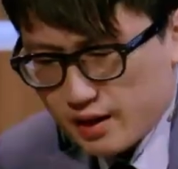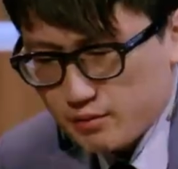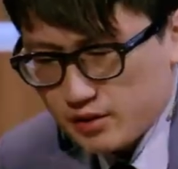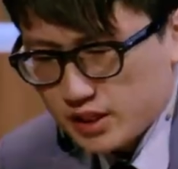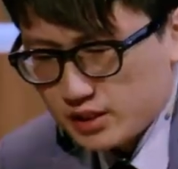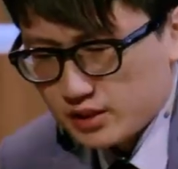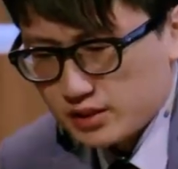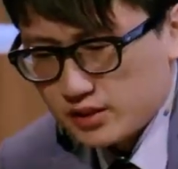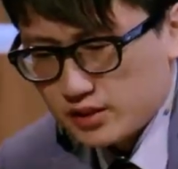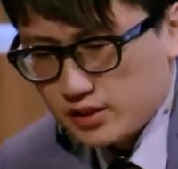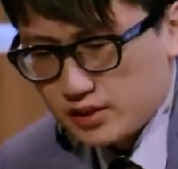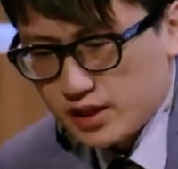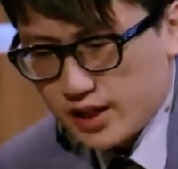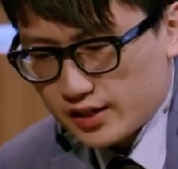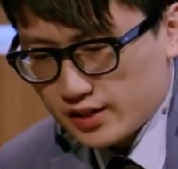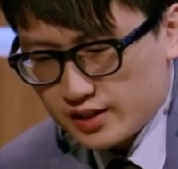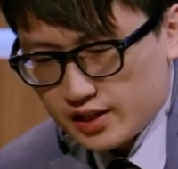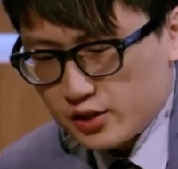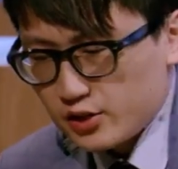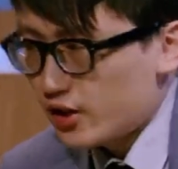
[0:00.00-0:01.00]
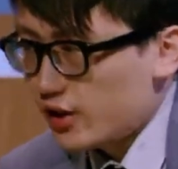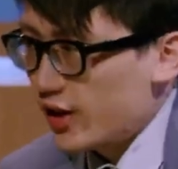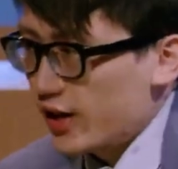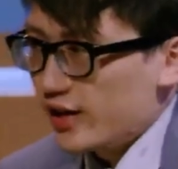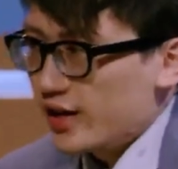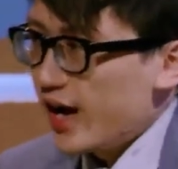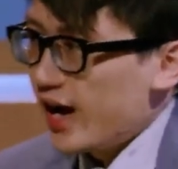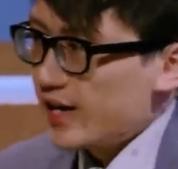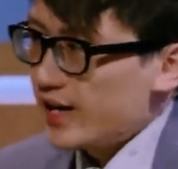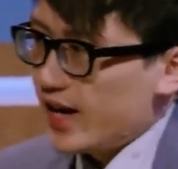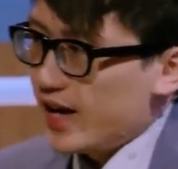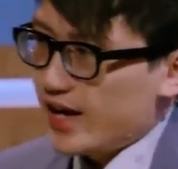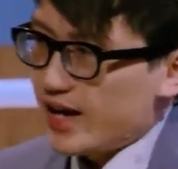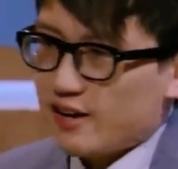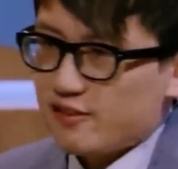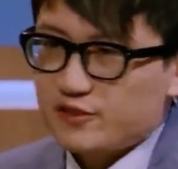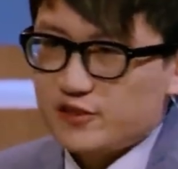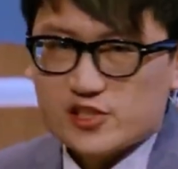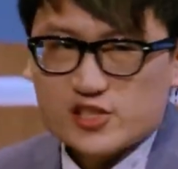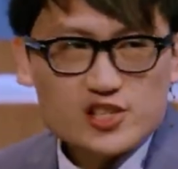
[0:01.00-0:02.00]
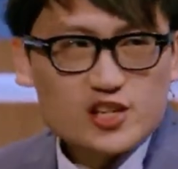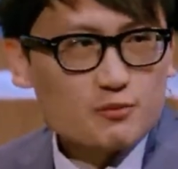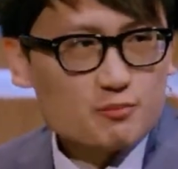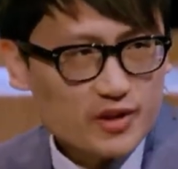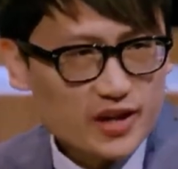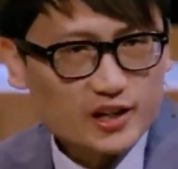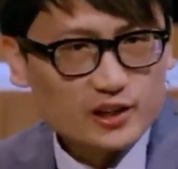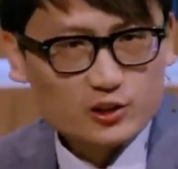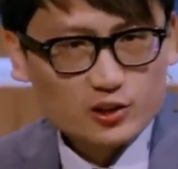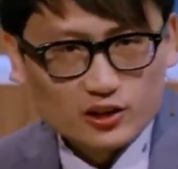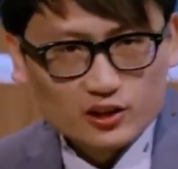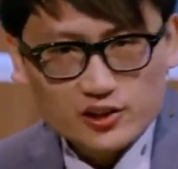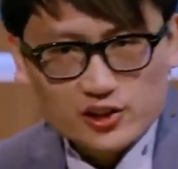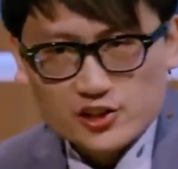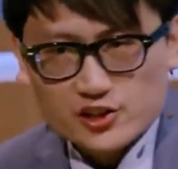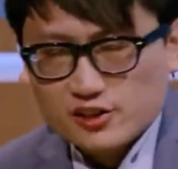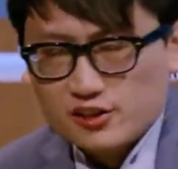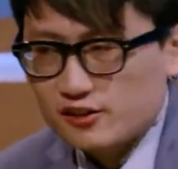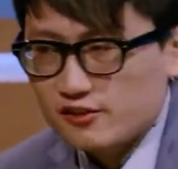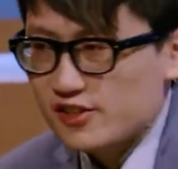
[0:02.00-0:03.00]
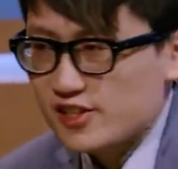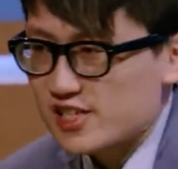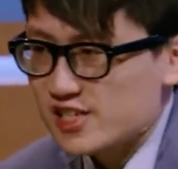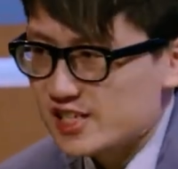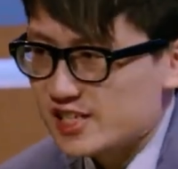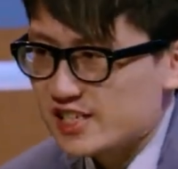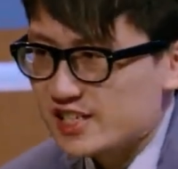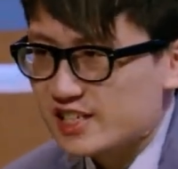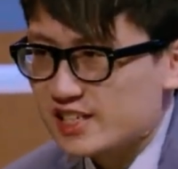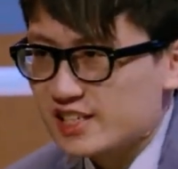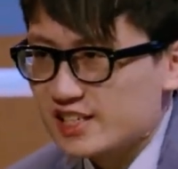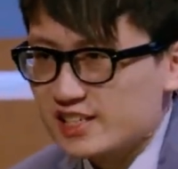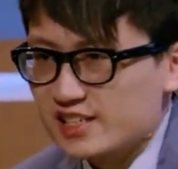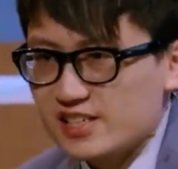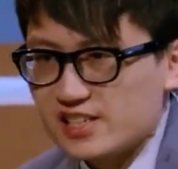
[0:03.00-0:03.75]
I mean, I have to start by acknowledging, obviously,